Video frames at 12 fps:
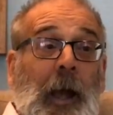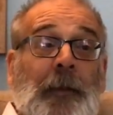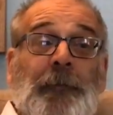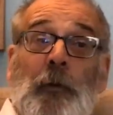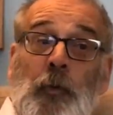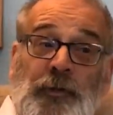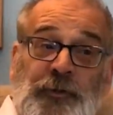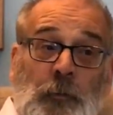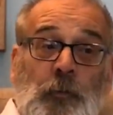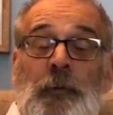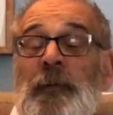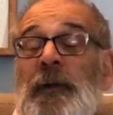and there were
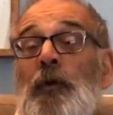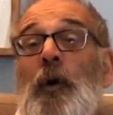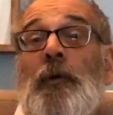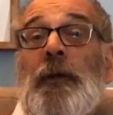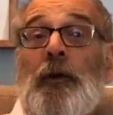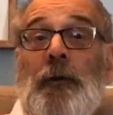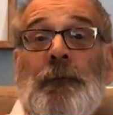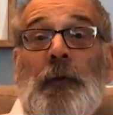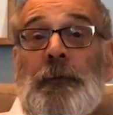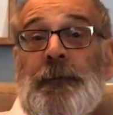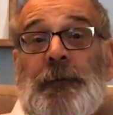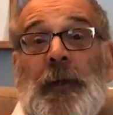some women who only got
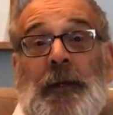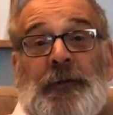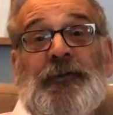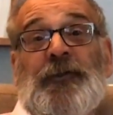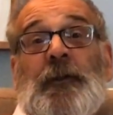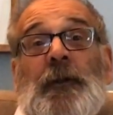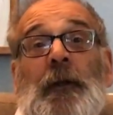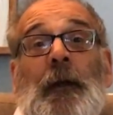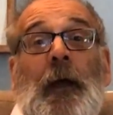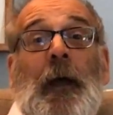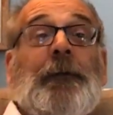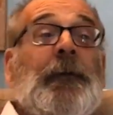involved in that.
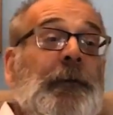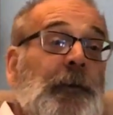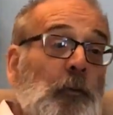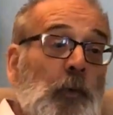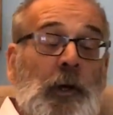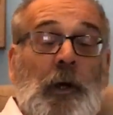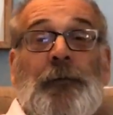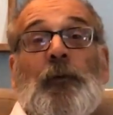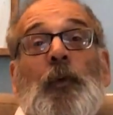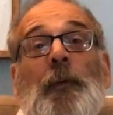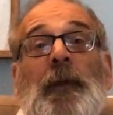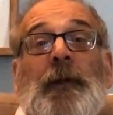And then there were
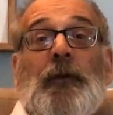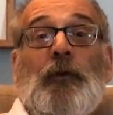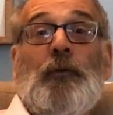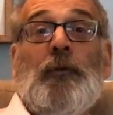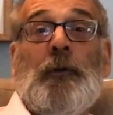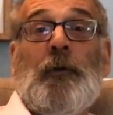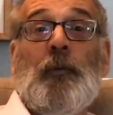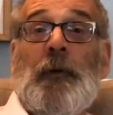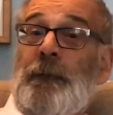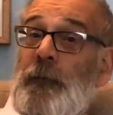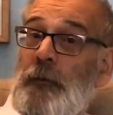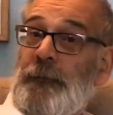other women who were
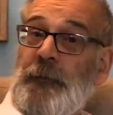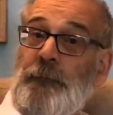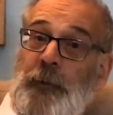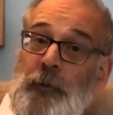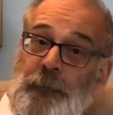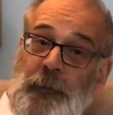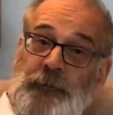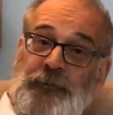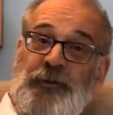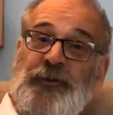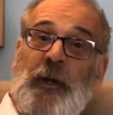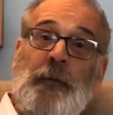involved in both
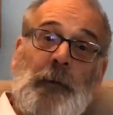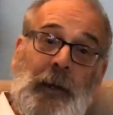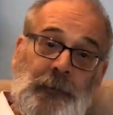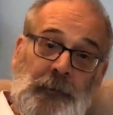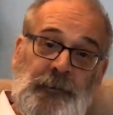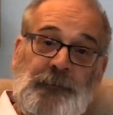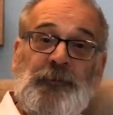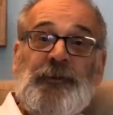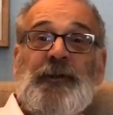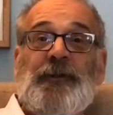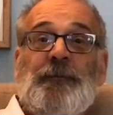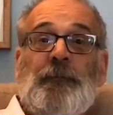LGSM and Lesbians
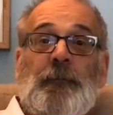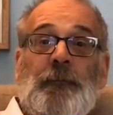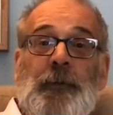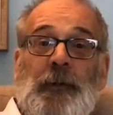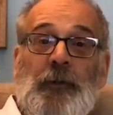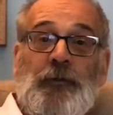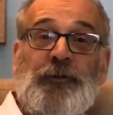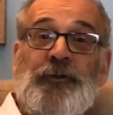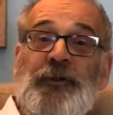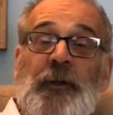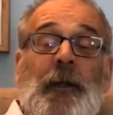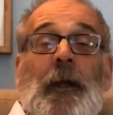Against Pit
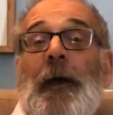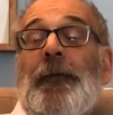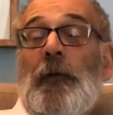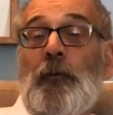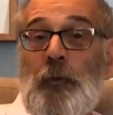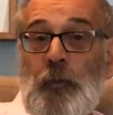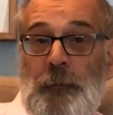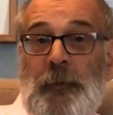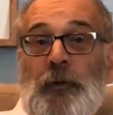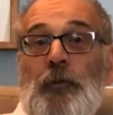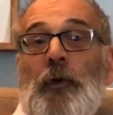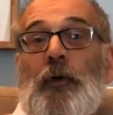Closures, and there were
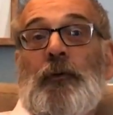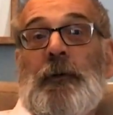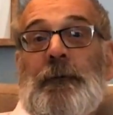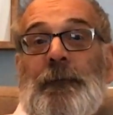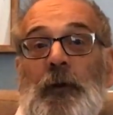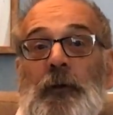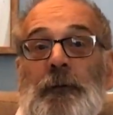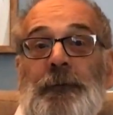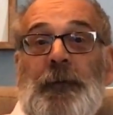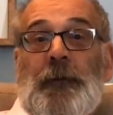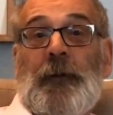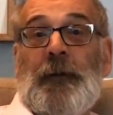women who were only
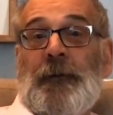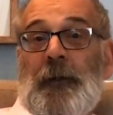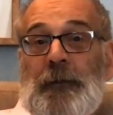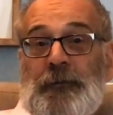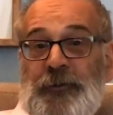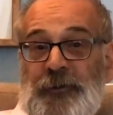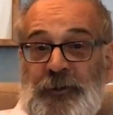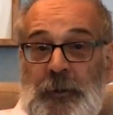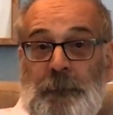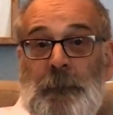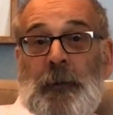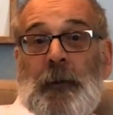involved in
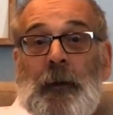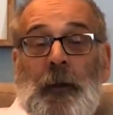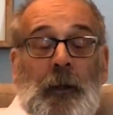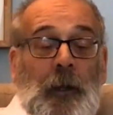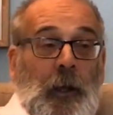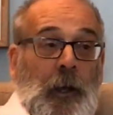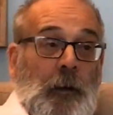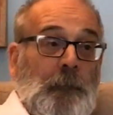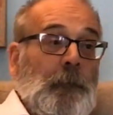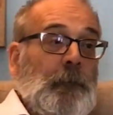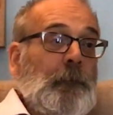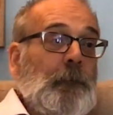LGSM.
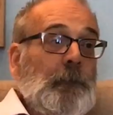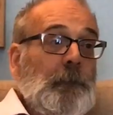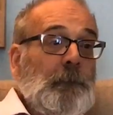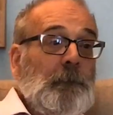Um,